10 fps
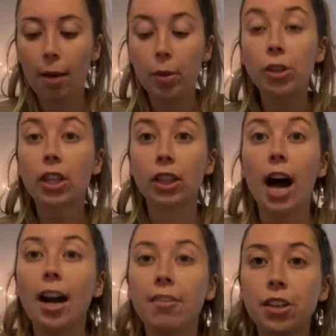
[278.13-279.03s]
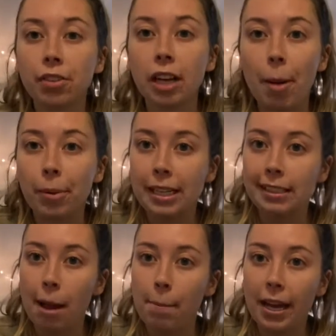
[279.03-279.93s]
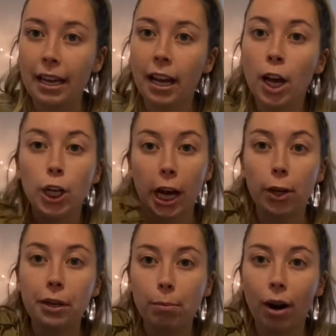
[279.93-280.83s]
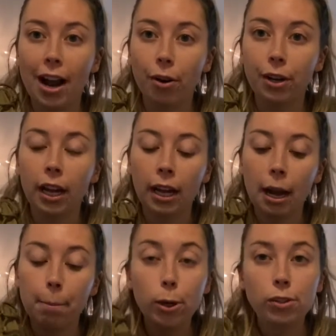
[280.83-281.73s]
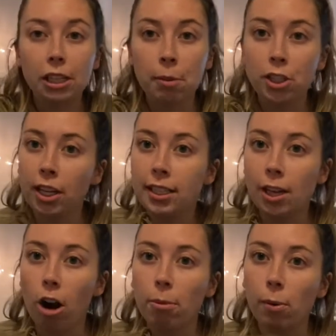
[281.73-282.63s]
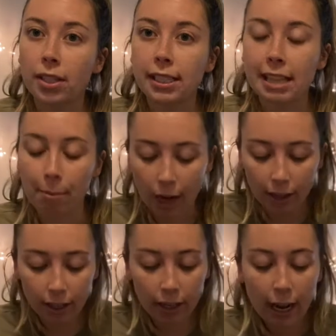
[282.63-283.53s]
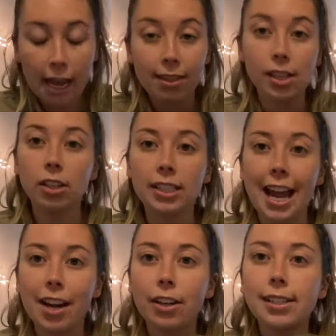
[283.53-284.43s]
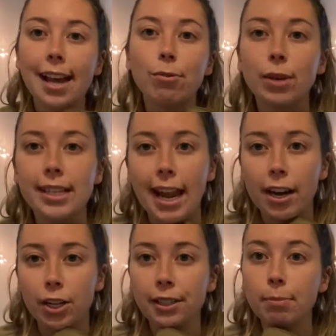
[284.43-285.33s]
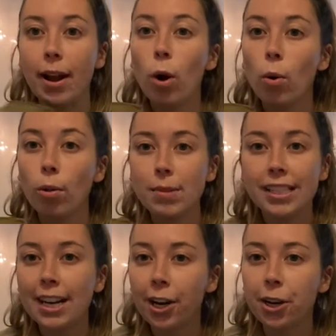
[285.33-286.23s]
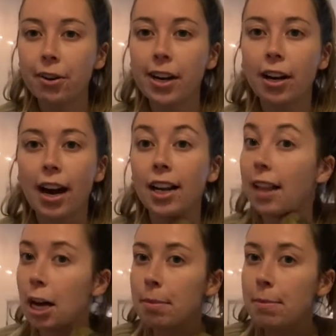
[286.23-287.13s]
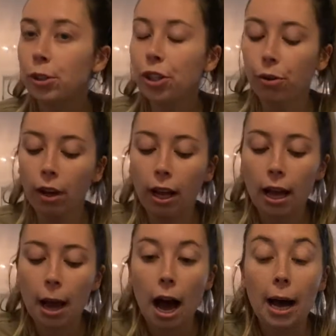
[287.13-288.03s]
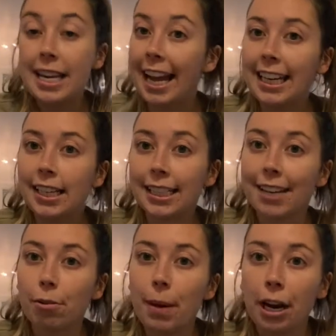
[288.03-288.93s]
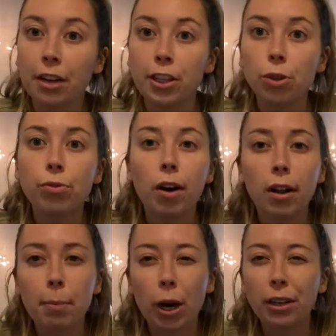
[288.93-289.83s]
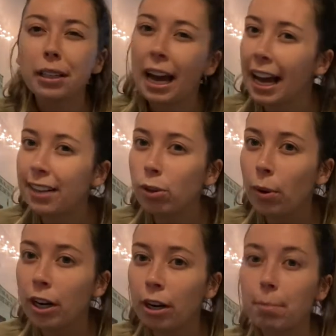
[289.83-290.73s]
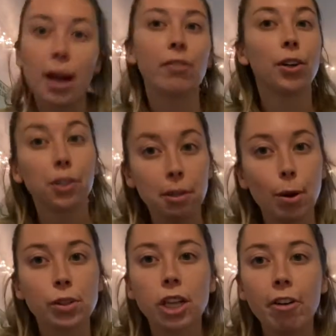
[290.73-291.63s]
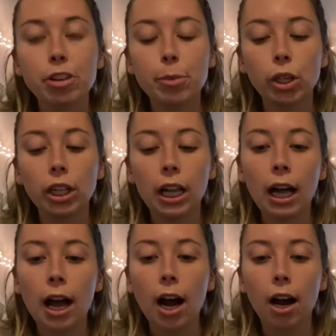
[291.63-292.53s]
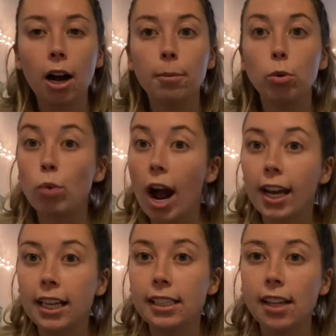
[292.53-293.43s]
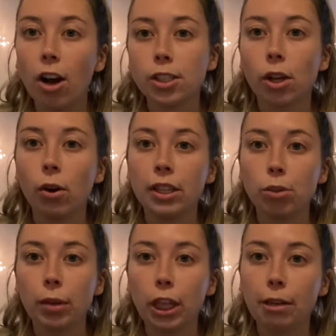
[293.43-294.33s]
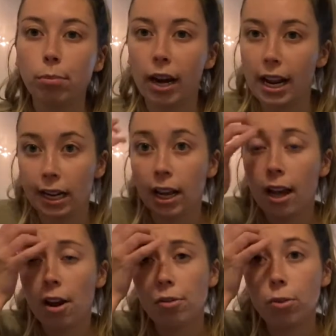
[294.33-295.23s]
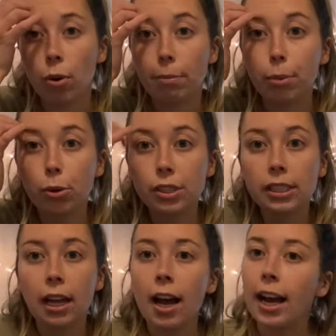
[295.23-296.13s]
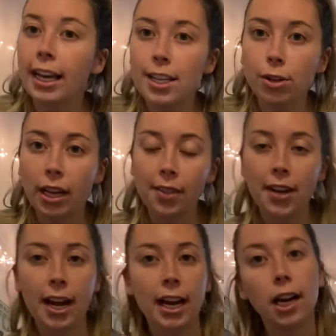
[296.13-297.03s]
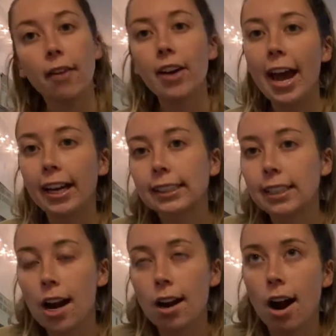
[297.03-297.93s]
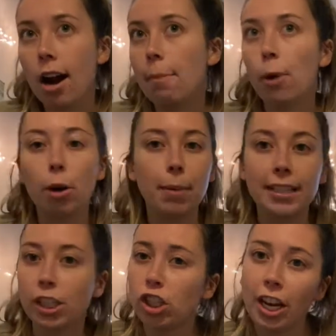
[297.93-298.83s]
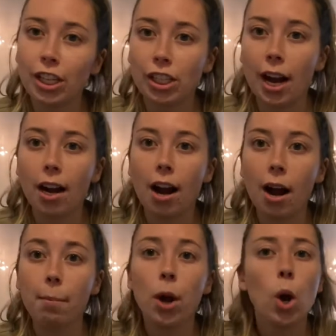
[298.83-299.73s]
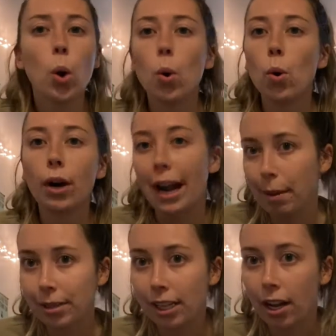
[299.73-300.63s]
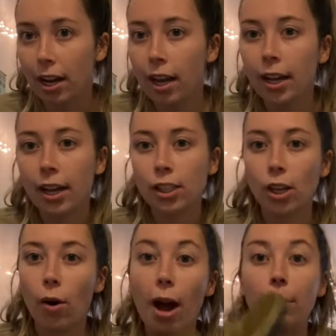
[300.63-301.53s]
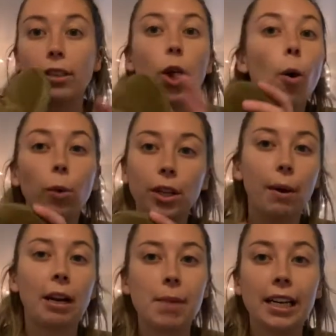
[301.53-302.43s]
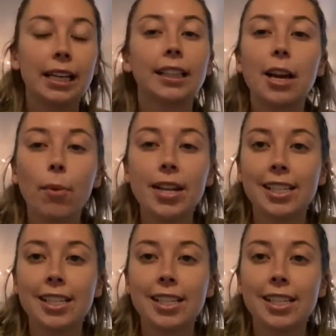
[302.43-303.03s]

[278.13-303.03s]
There's a lot of different companies that make coyote brown boots, especially because the Army wears the same color. These are Danners. I've worn Danners my whole military career, and a lot of people do. Nike does have a pair. They do fall apart kind of quicker, but I've heard they're the most comfortable. Rockies also is a really good brand For boots, again, you can get that on govx.com or baseexchange.com or Amazon. So I would totally recommend getting lightweights.